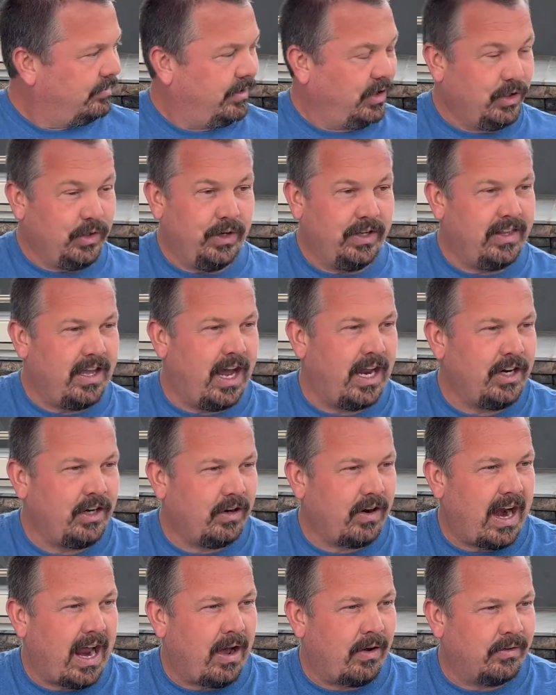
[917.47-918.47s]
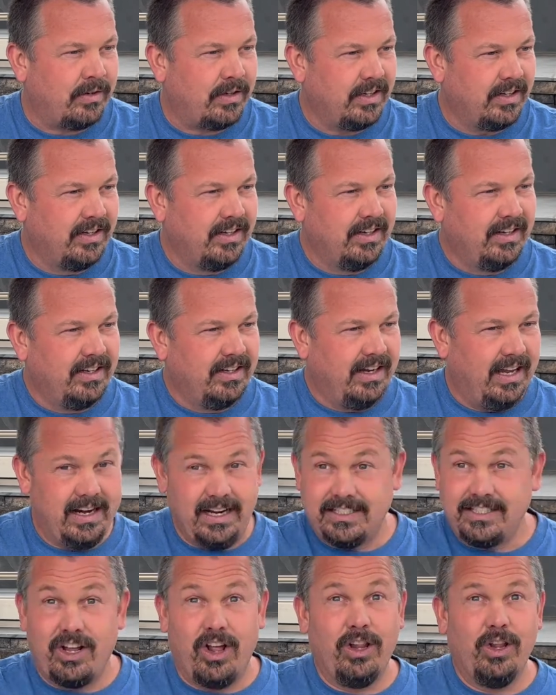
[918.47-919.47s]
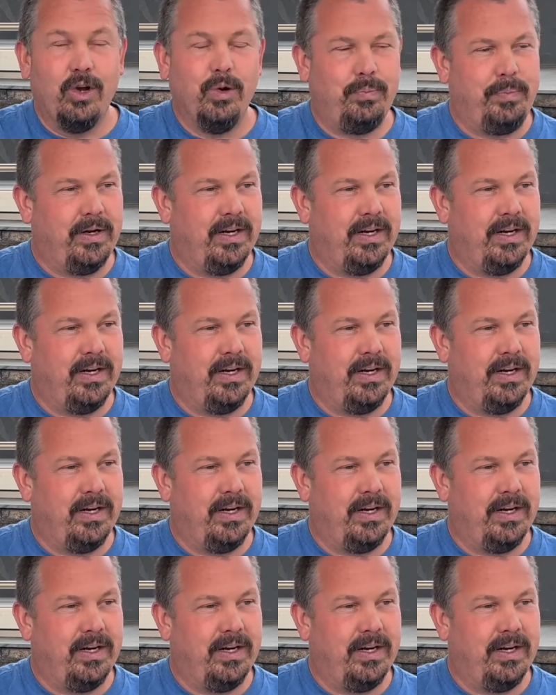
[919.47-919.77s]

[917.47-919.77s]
doing the underground and it's all open,